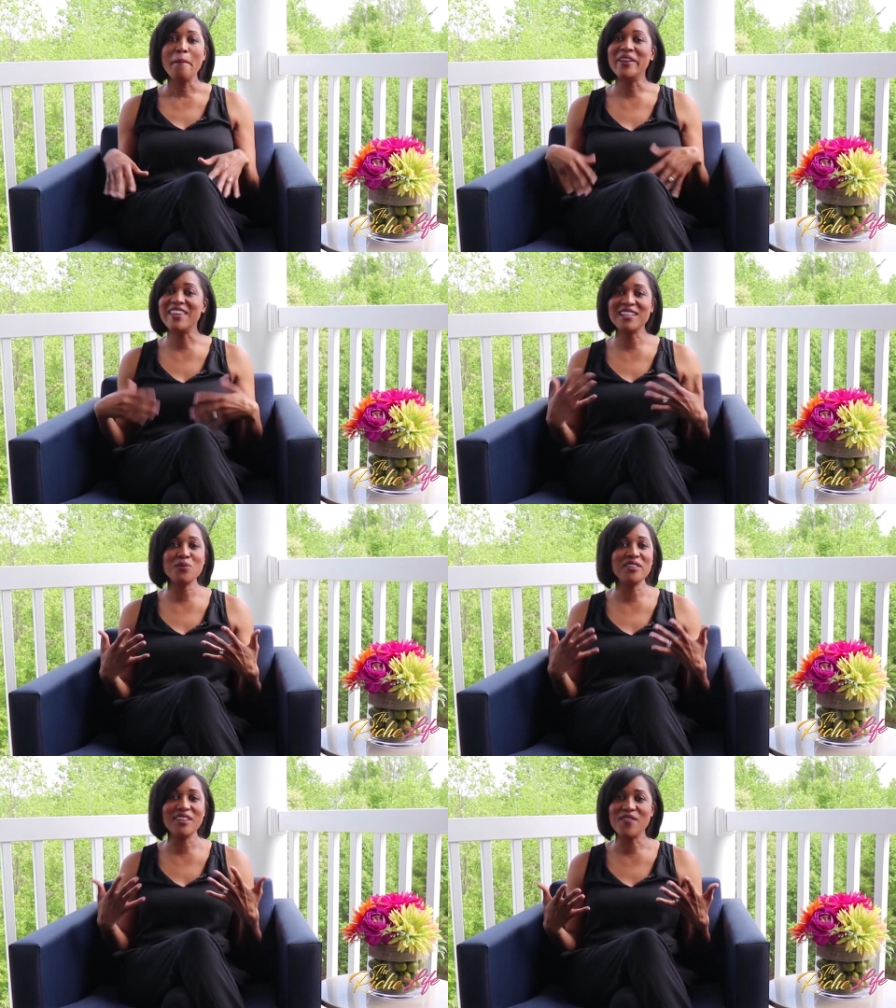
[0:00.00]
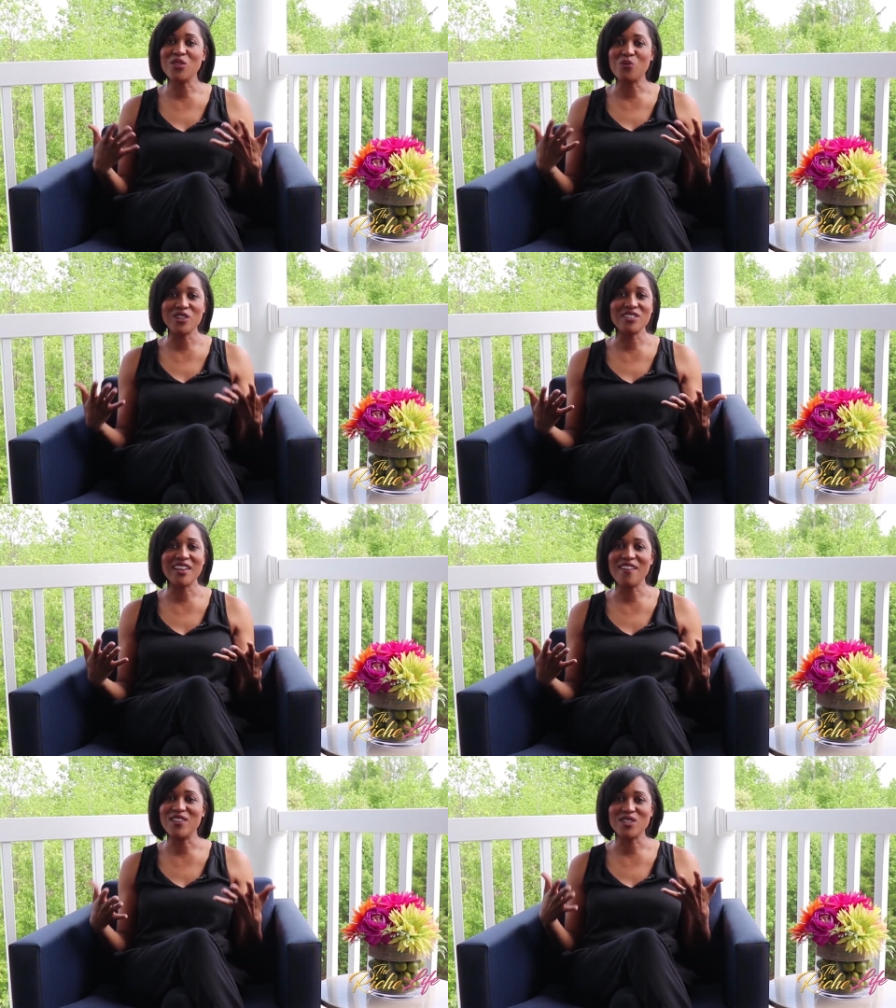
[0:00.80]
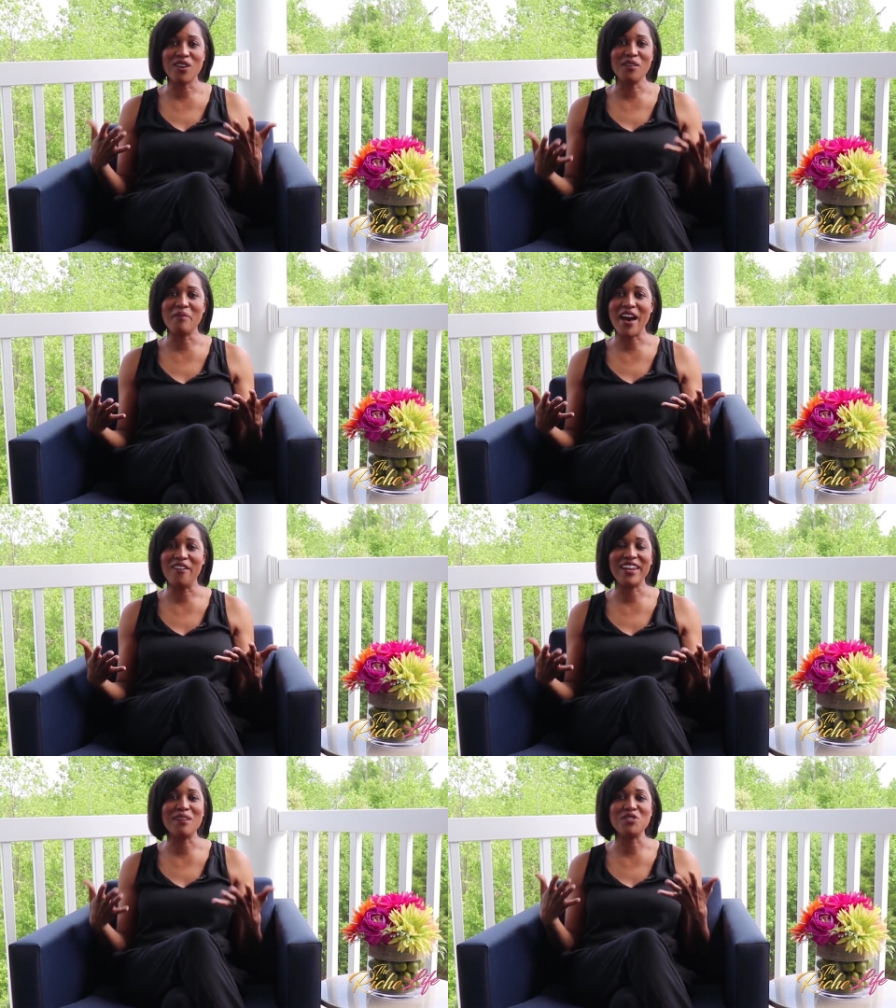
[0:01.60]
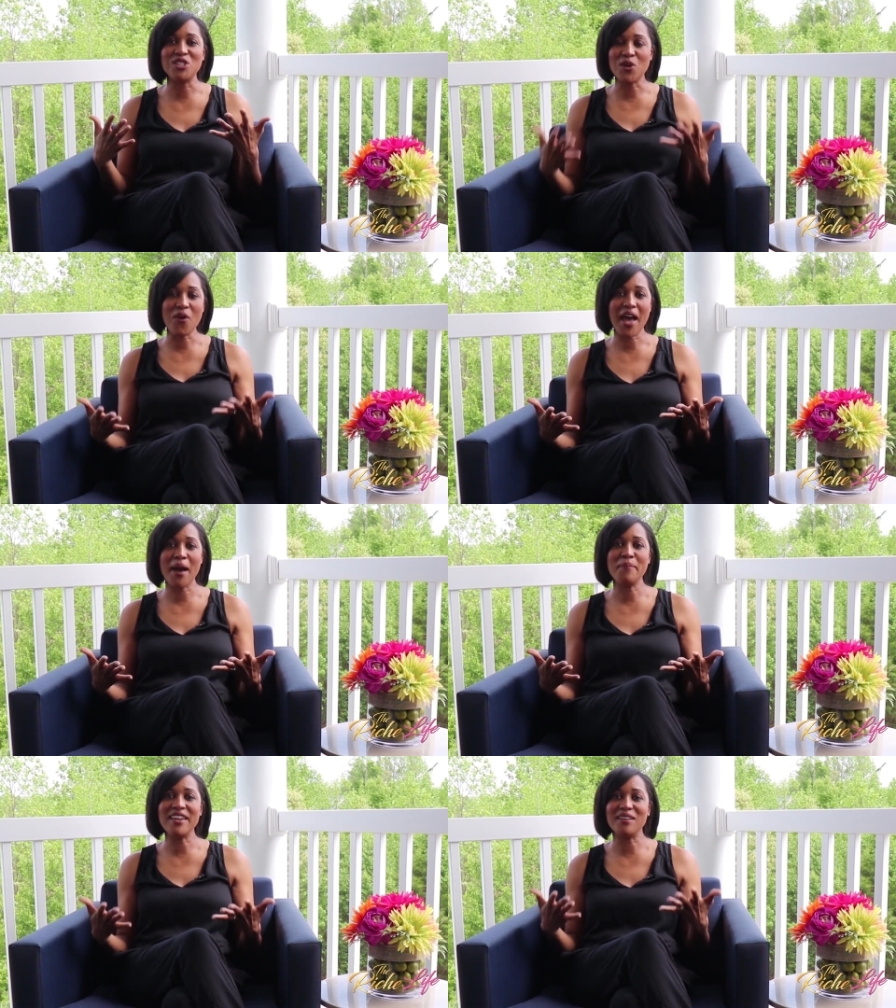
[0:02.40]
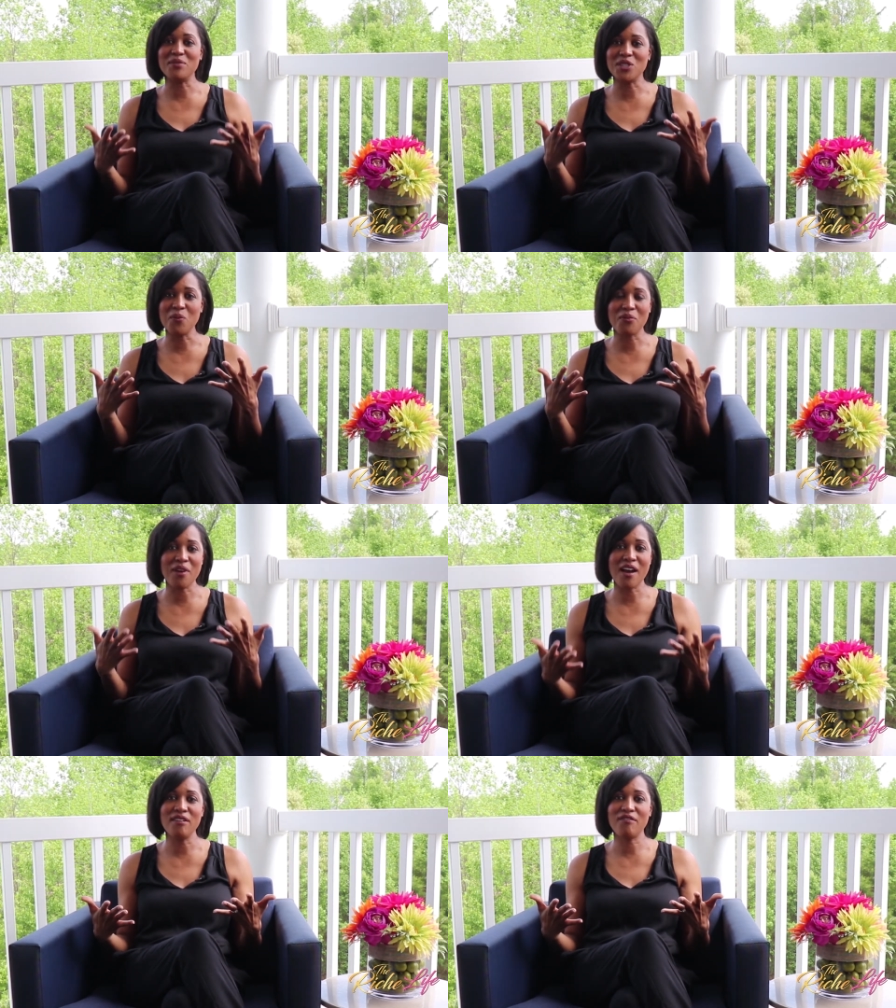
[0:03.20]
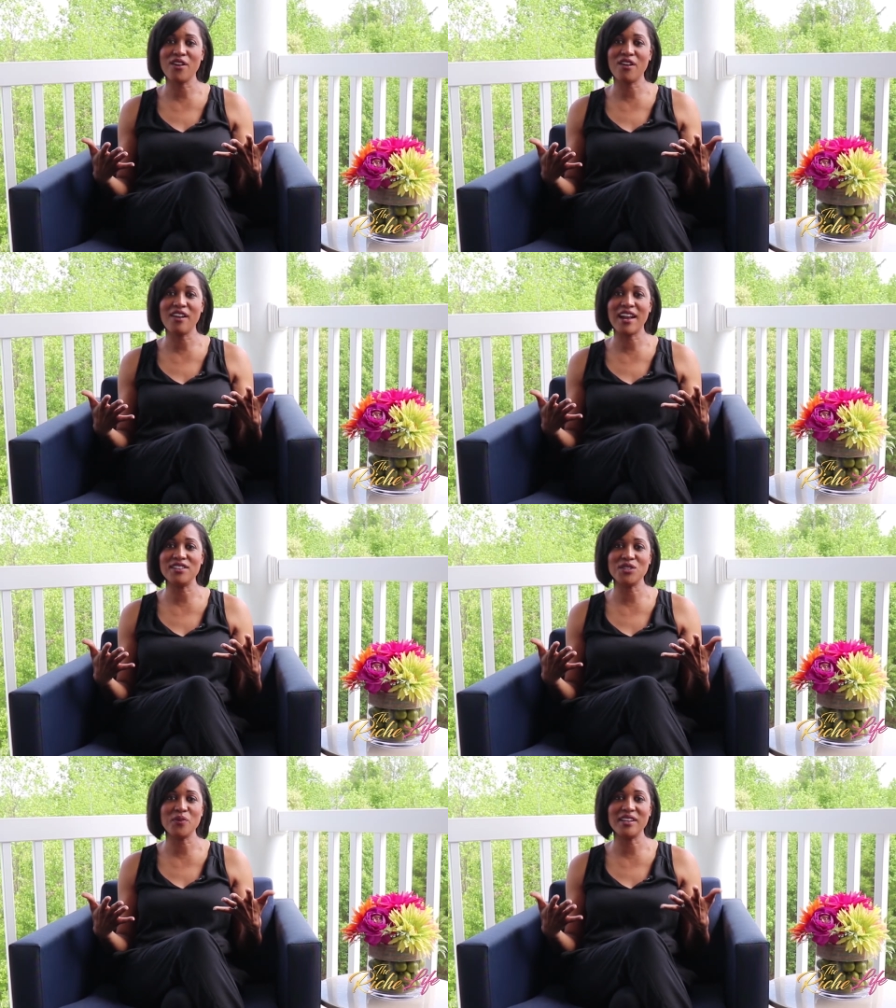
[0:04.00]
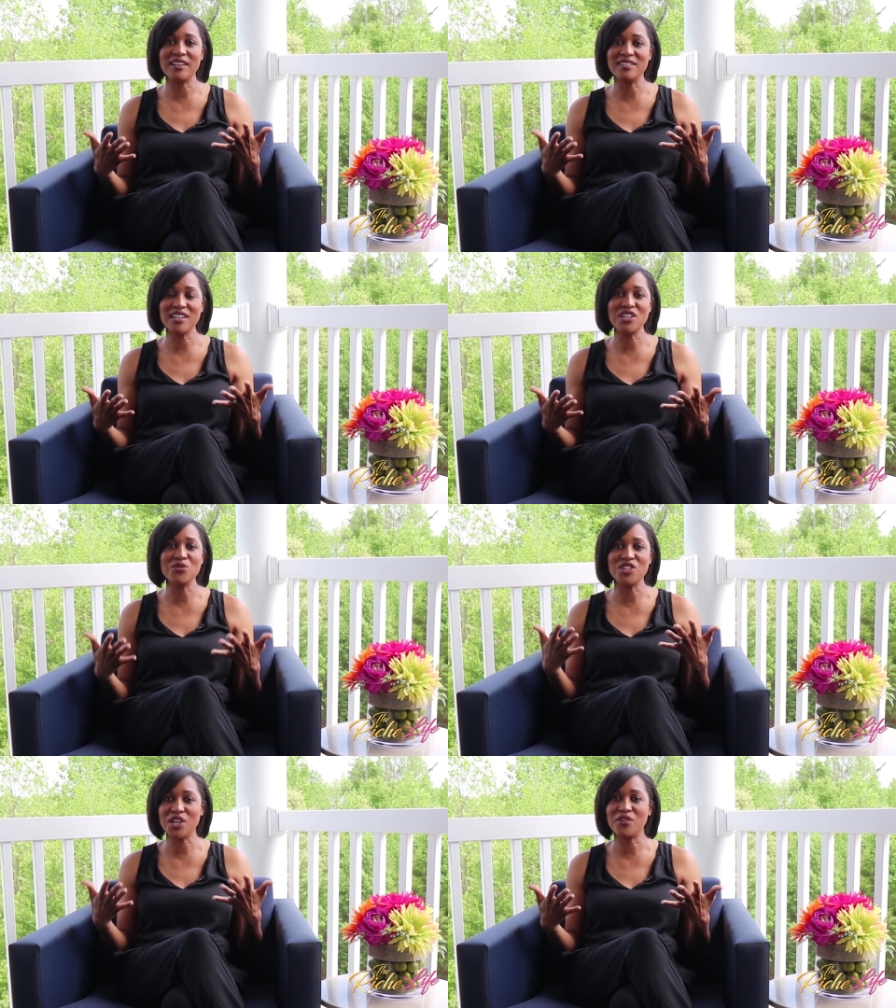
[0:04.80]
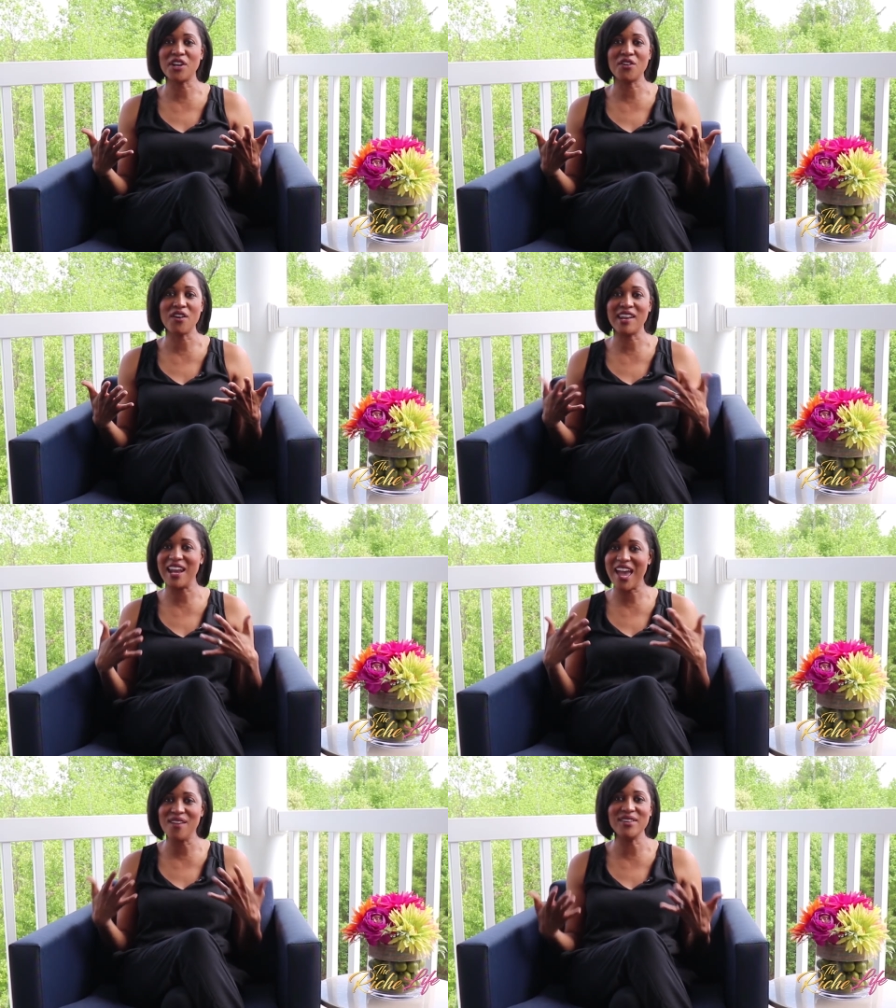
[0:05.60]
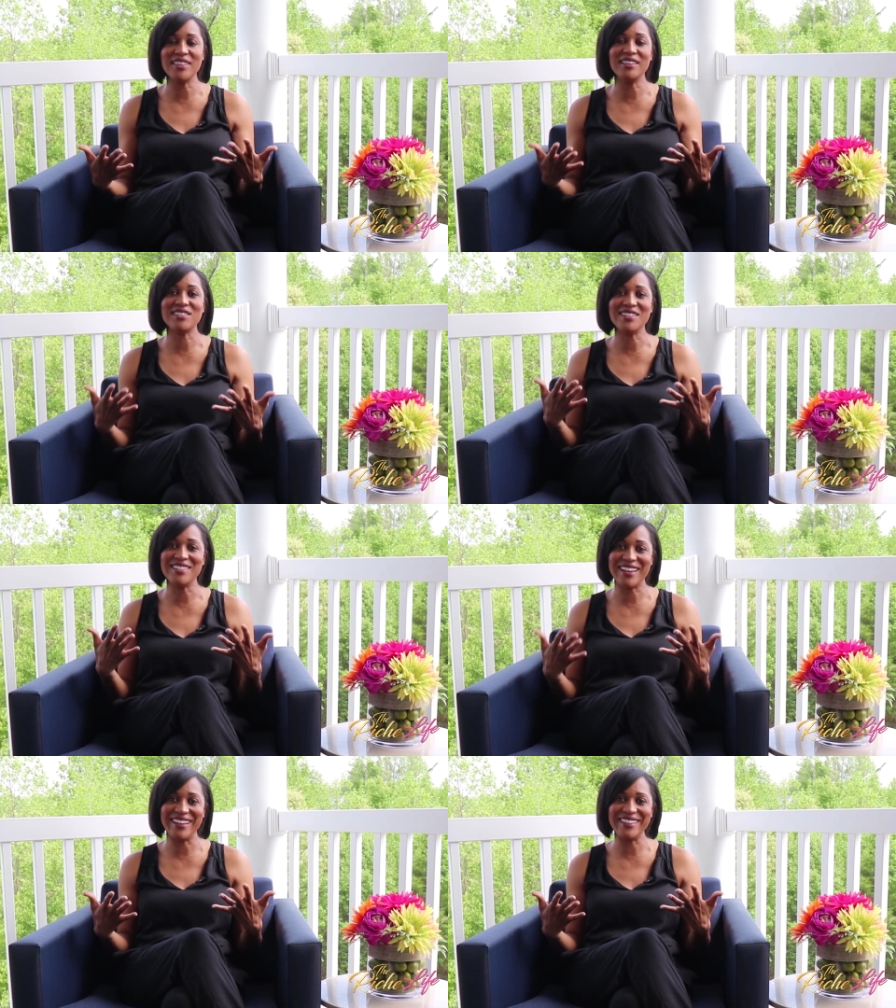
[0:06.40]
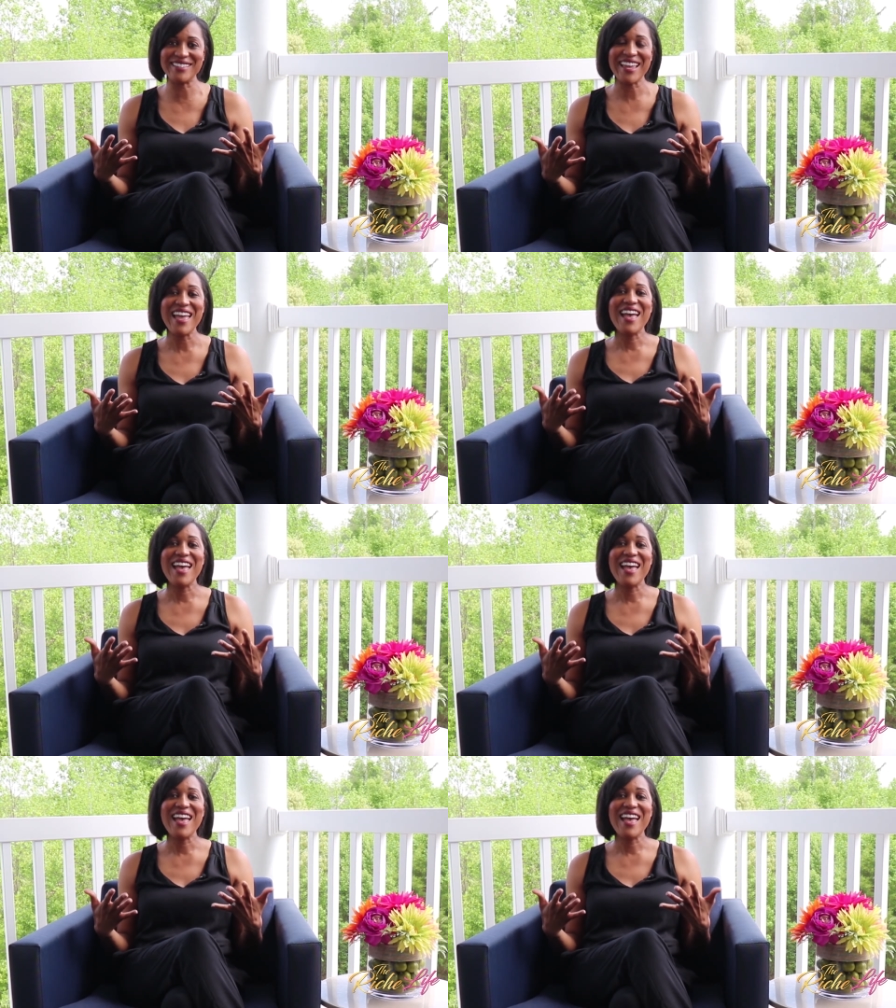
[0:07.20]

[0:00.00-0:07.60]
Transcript: But that's what living the rich life is all about. And I'm so happy and I'm so proud of her, and I just want to continue cheering her on in everything that she does.